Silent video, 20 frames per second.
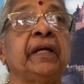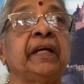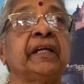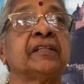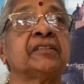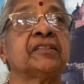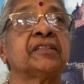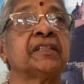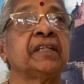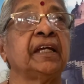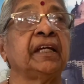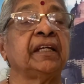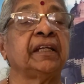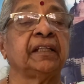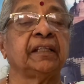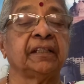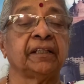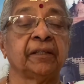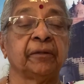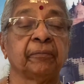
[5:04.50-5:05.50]

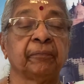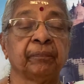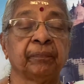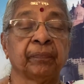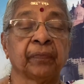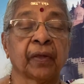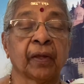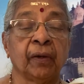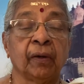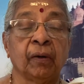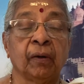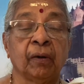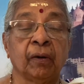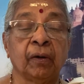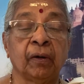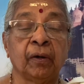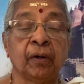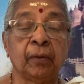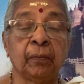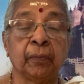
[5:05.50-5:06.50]
extinct,
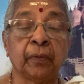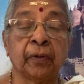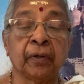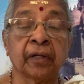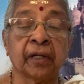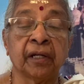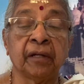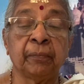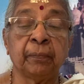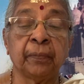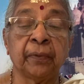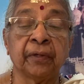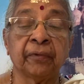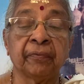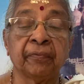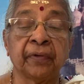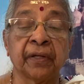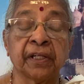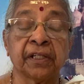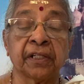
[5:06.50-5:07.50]
all moral
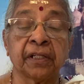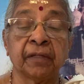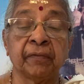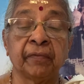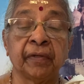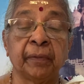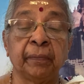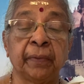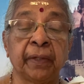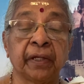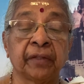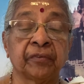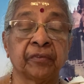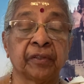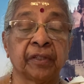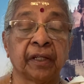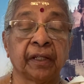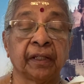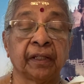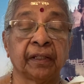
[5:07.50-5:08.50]
perfection will be
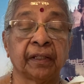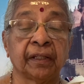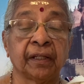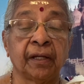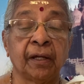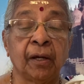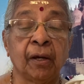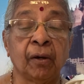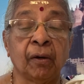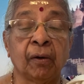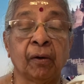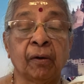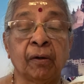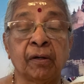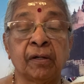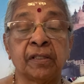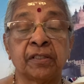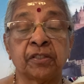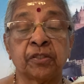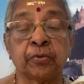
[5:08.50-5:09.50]
extinct,
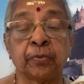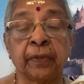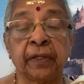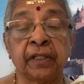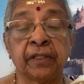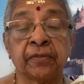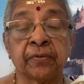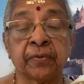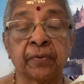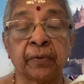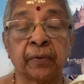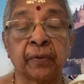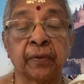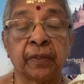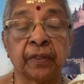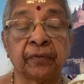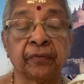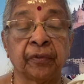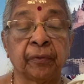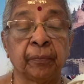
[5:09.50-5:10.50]
all
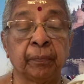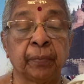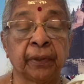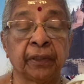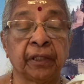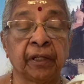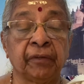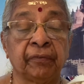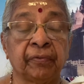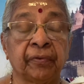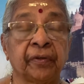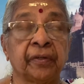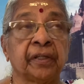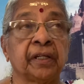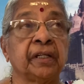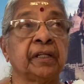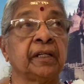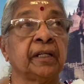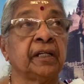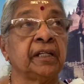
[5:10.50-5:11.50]
sweet-souled sympathy for
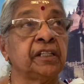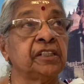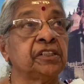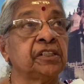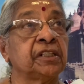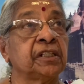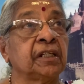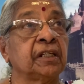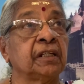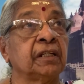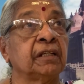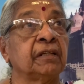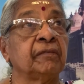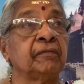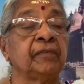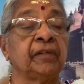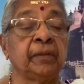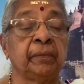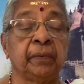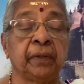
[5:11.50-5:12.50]
religion
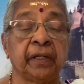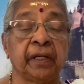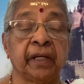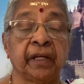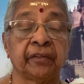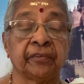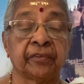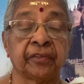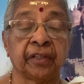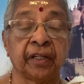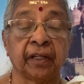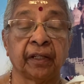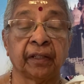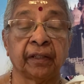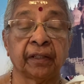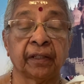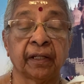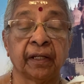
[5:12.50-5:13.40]
will be extinct,